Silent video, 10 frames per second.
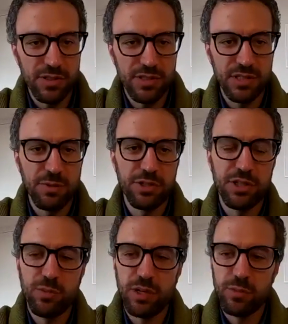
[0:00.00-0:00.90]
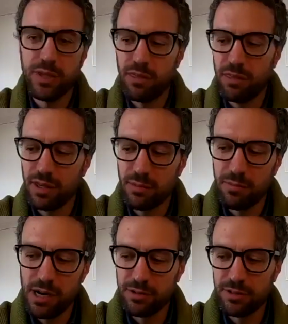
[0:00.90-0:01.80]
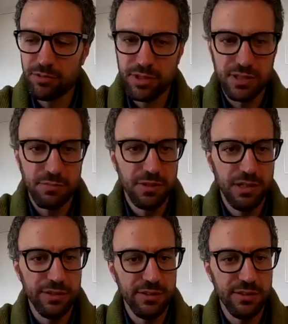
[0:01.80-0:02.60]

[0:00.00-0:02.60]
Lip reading: especially when we think about the traceability